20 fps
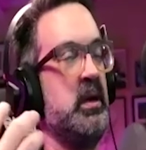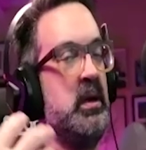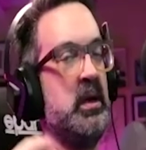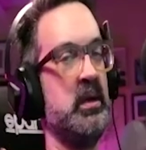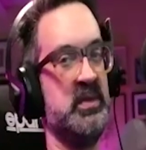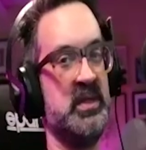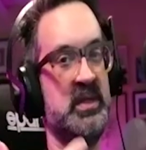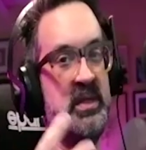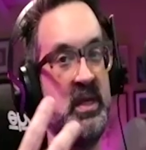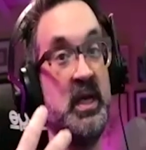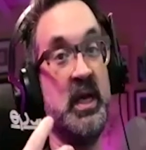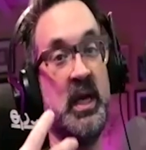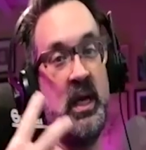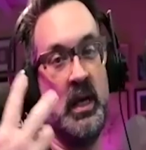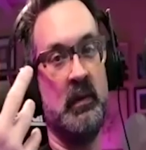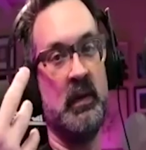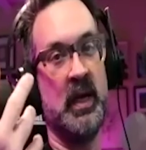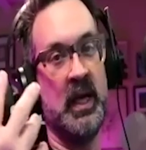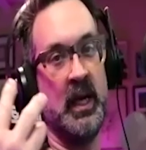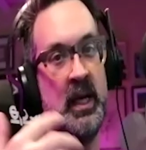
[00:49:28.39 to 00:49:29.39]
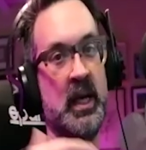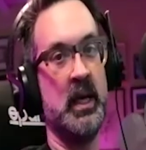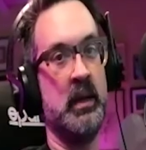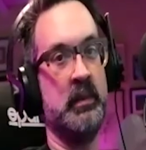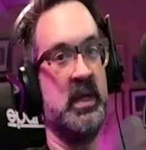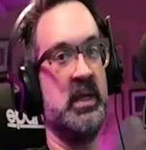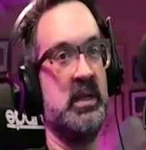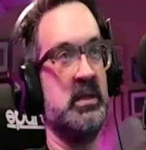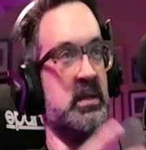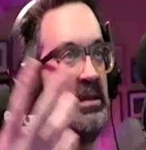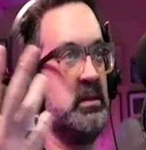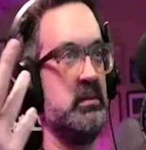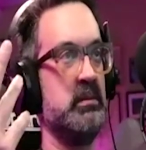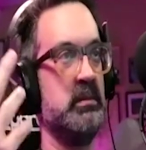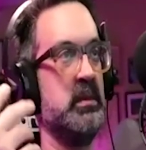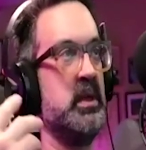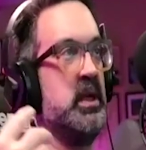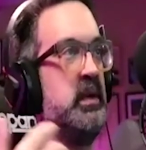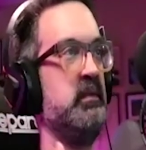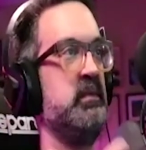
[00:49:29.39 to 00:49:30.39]
I'm sitting in it right now because
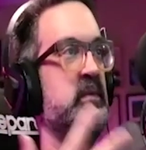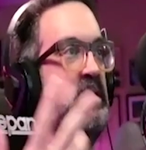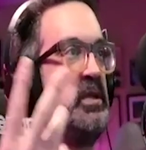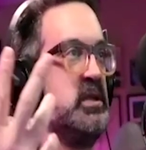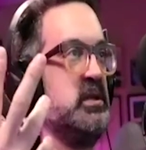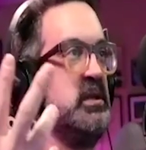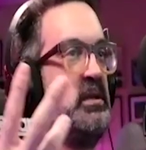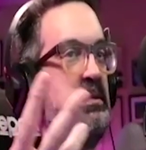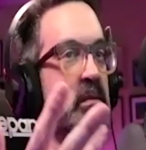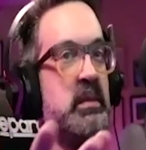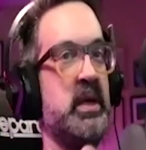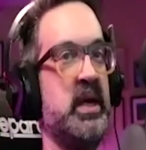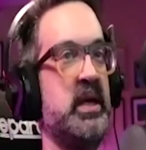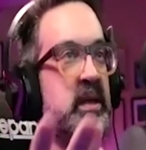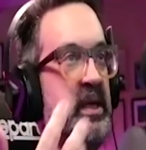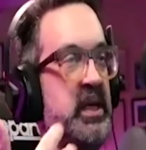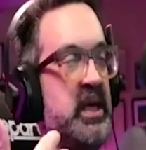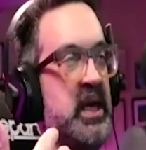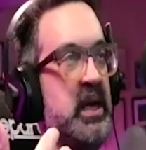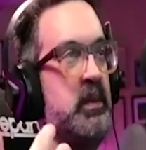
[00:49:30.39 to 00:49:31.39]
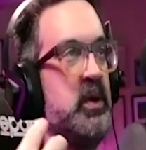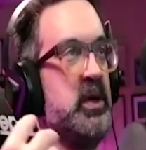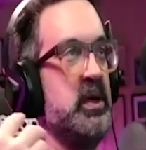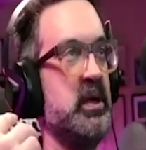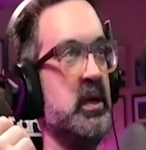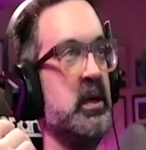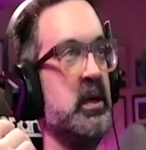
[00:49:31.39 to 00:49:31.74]
I just had the camera here.